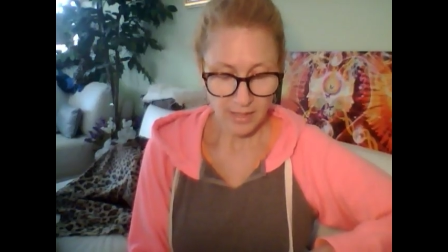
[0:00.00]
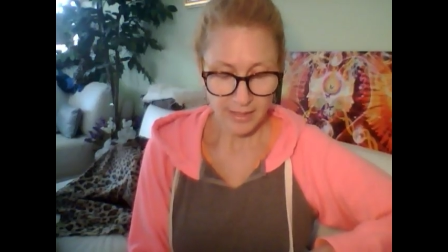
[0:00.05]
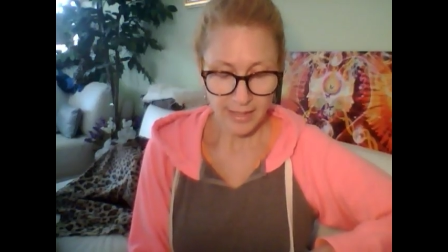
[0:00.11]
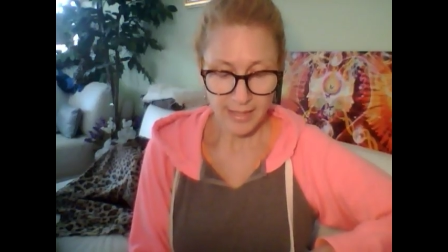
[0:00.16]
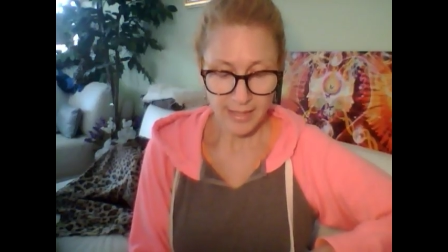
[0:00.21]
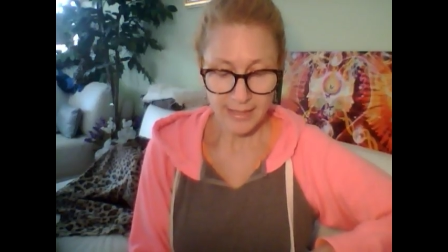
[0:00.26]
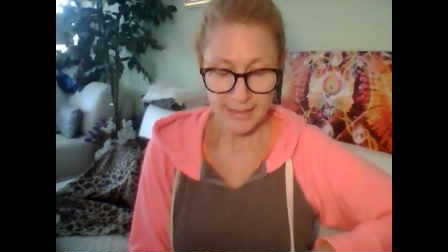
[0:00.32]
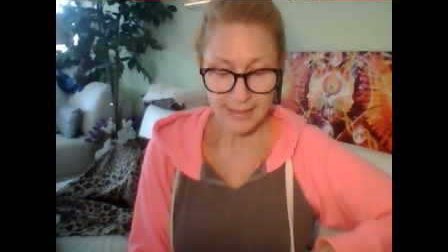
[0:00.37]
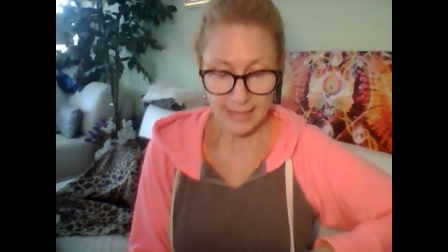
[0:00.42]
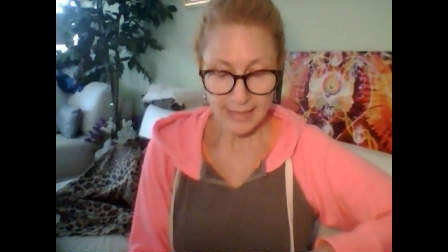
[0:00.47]

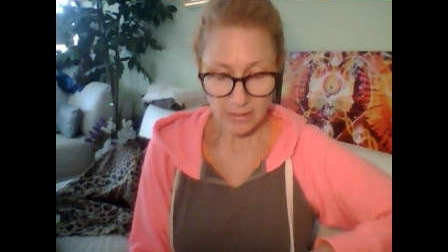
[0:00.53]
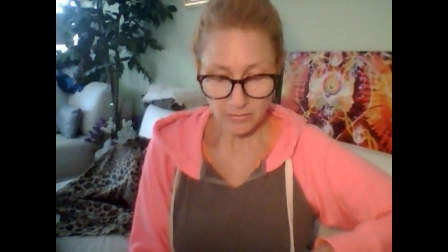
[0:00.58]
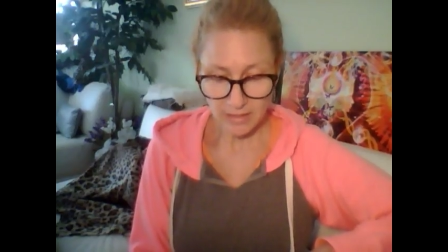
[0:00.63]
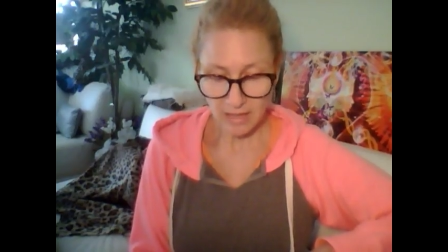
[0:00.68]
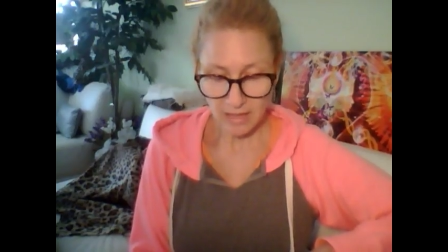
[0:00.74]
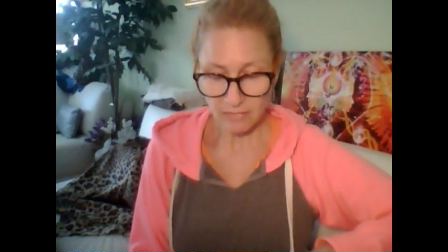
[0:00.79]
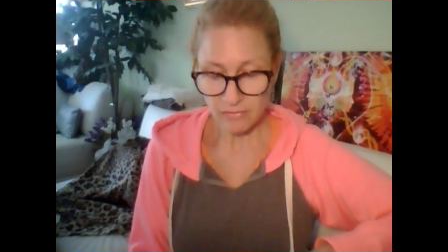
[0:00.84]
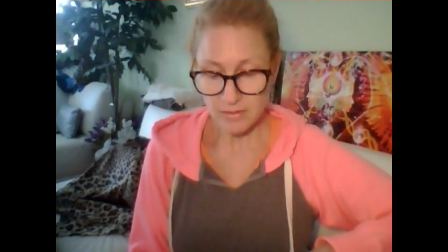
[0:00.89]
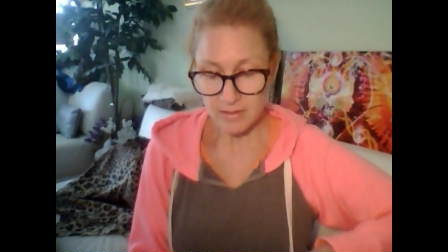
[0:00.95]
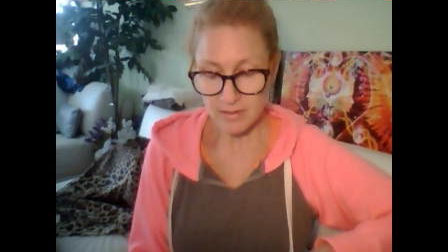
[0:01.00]
Getting yelled
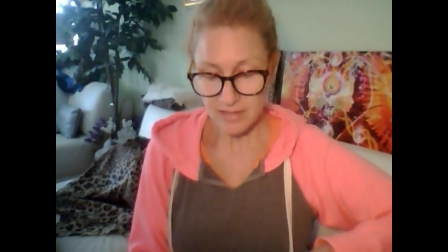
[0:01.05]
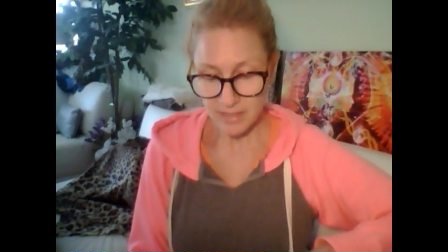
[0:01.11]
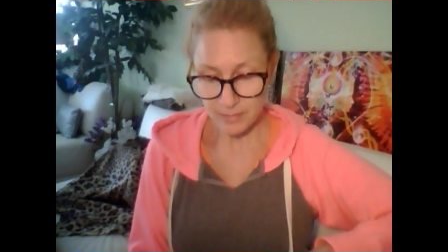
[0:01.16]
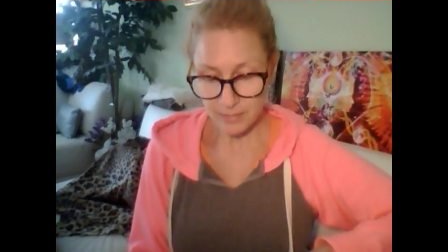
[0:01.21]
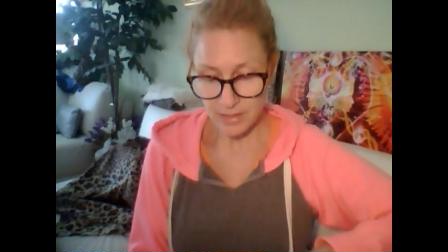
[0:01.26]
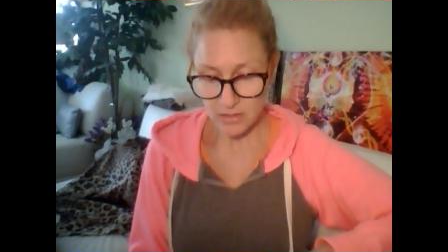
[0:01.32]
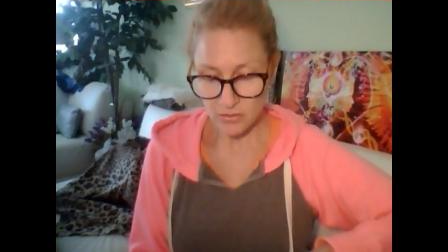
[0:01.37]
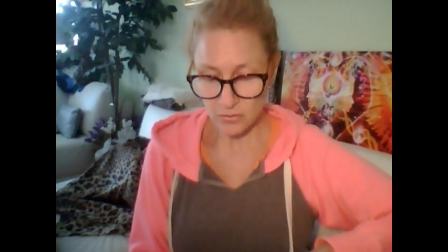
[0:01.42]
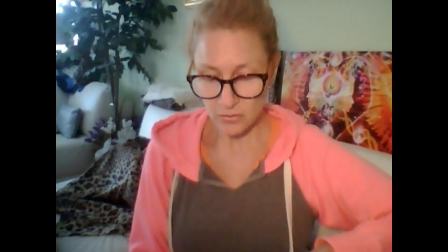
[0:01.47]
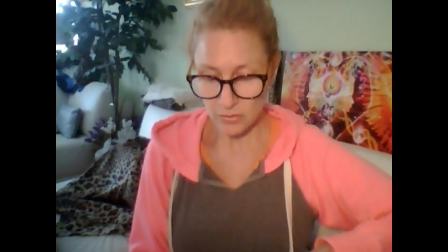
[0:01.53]
at for
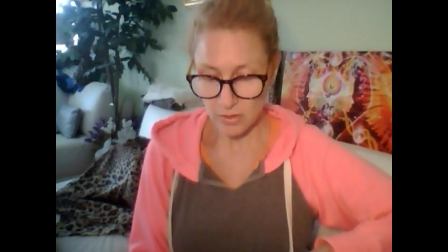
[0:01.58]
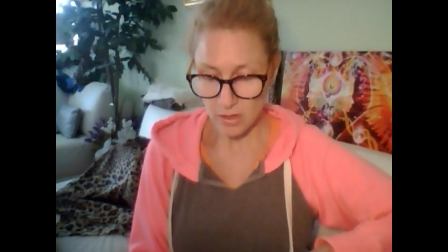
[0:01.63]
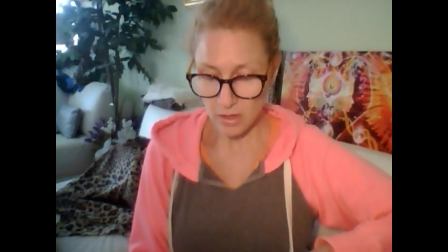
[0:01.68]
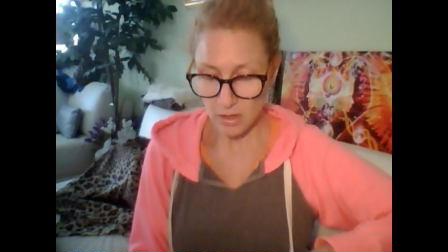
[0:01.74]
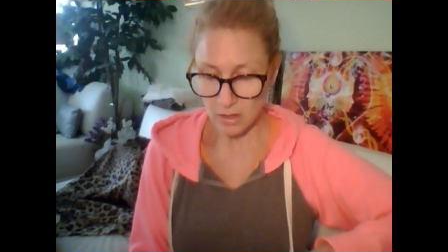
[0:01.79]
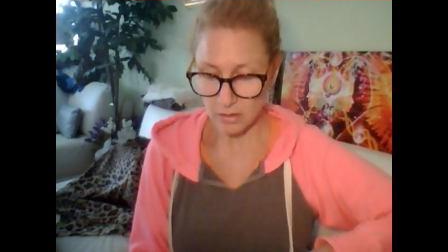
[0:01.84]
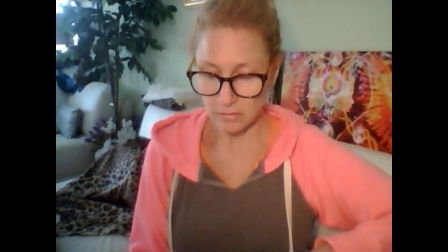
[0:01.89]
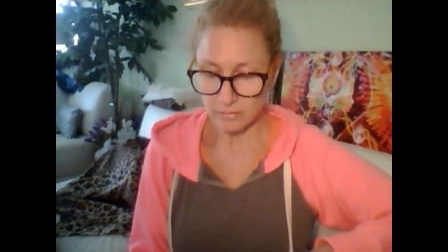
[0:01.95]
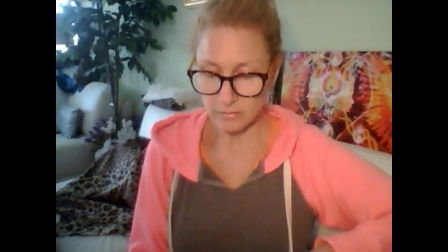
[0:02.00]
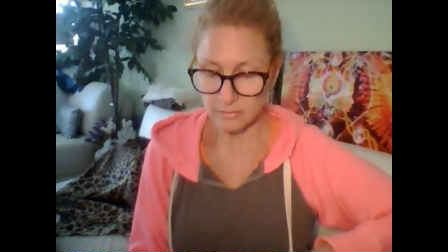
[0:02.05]
sleeping too
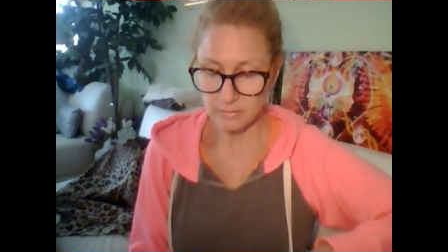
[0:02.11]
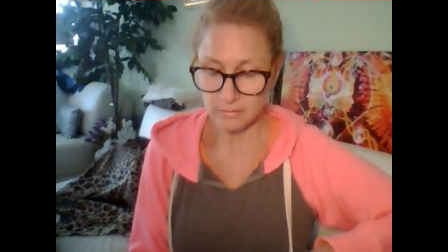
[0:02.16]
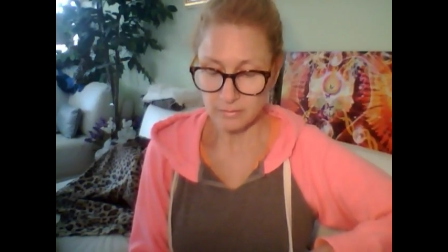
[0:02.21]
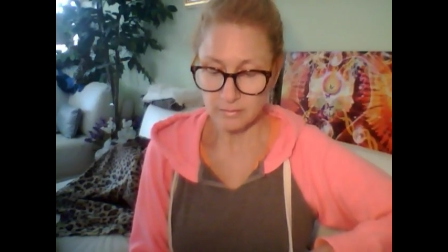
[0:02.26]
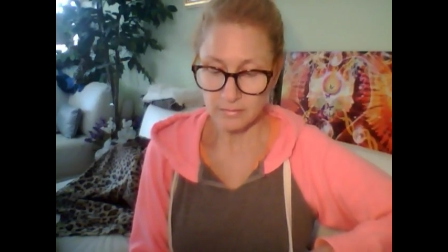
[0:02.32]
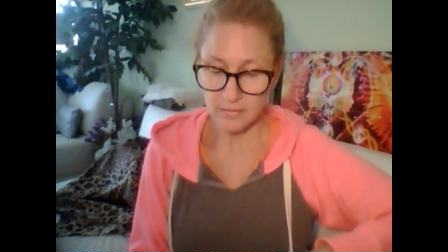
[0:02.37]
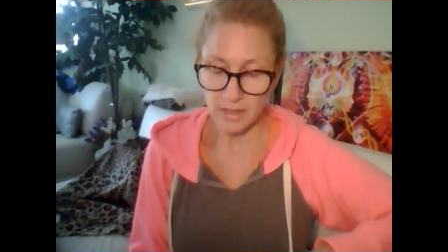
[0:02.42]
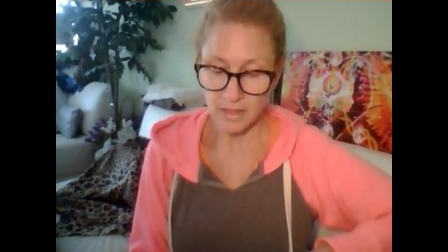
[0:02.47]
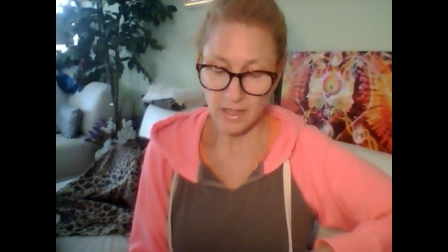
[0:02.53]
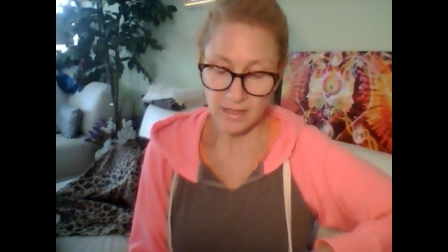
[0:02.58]
long.
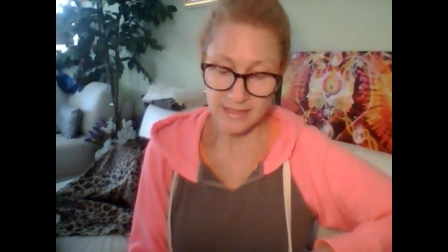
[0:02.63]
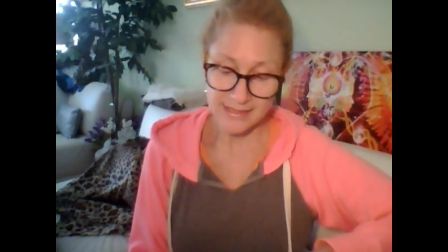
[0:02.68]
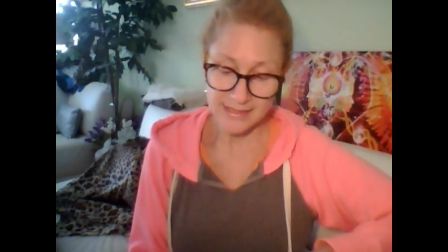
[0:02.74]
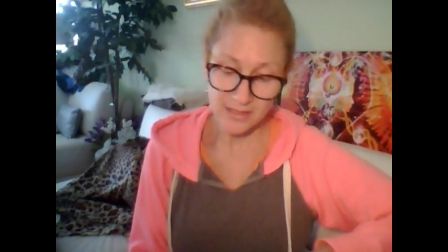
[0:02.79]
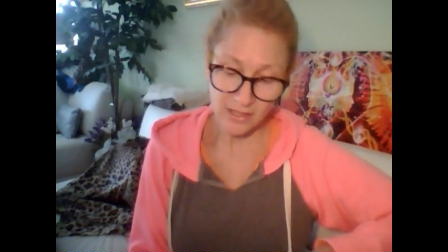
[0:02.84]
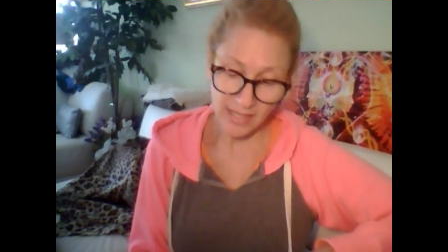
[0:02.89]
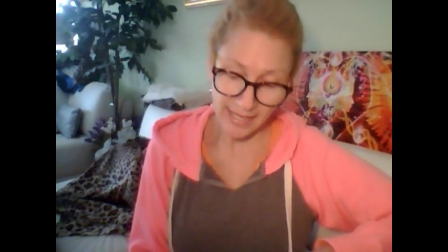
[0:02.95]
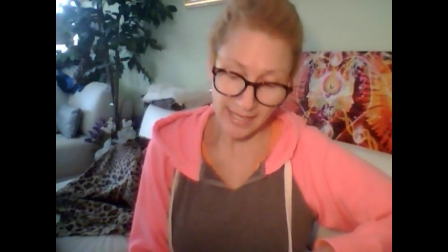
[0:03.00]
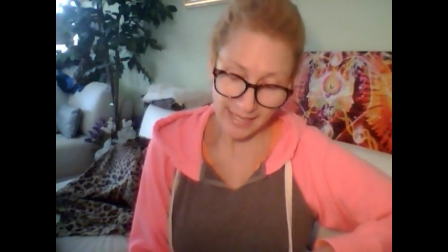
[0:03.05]
I saw an